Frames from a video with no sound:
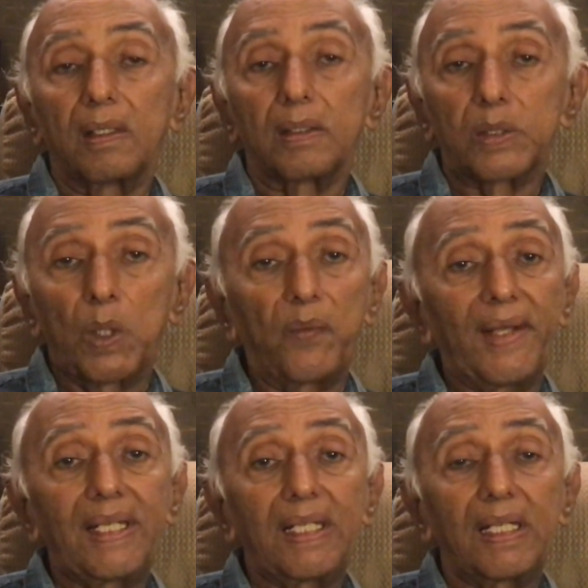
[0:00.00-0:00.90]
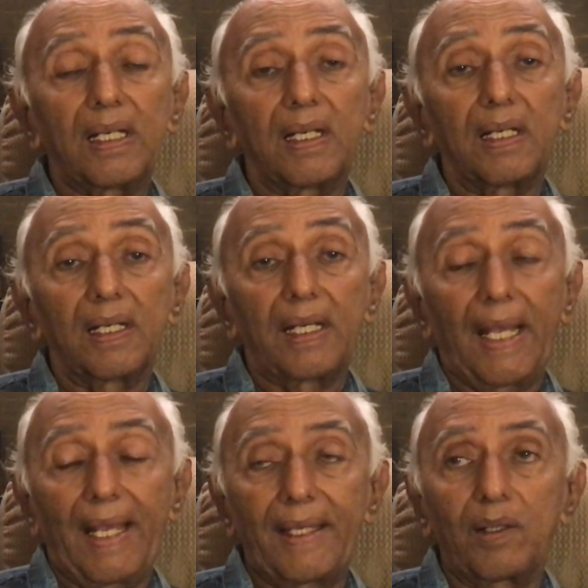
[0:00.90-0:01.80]
So when
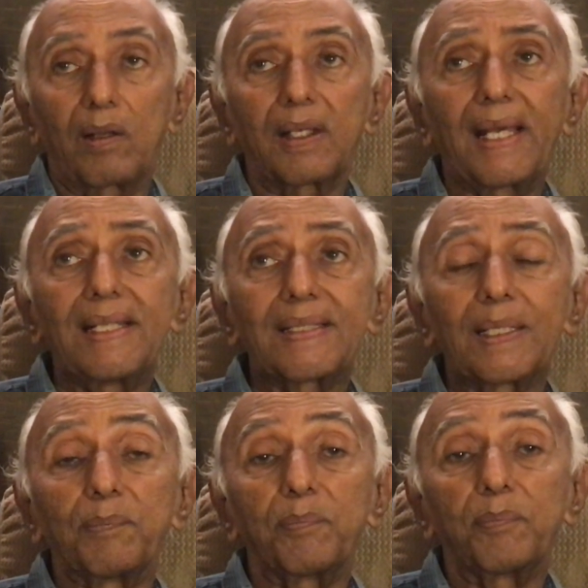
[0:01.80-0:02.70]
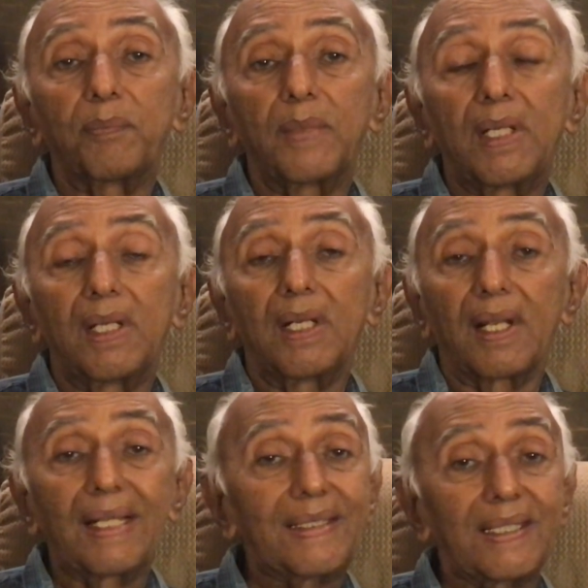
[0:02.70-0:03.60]
an organism
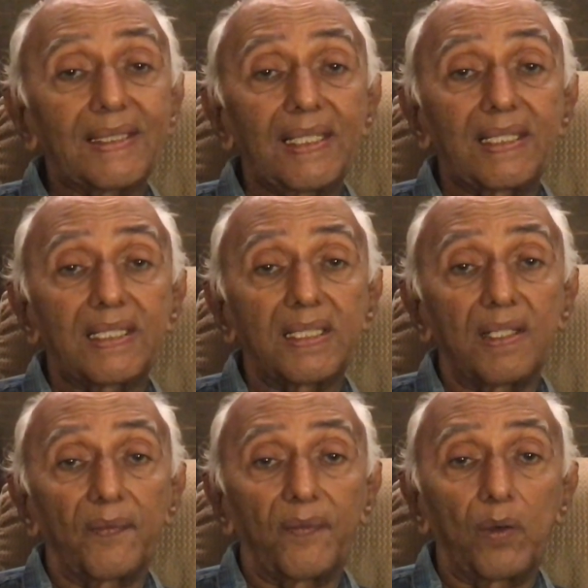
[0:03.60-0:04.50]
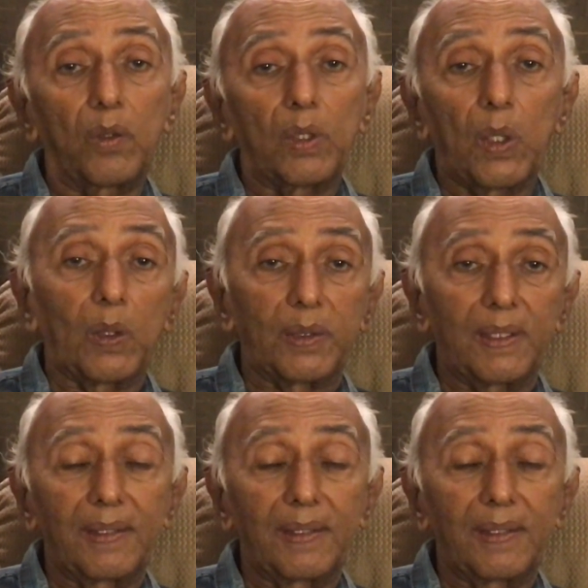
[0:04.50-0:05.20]
reaches its full growth,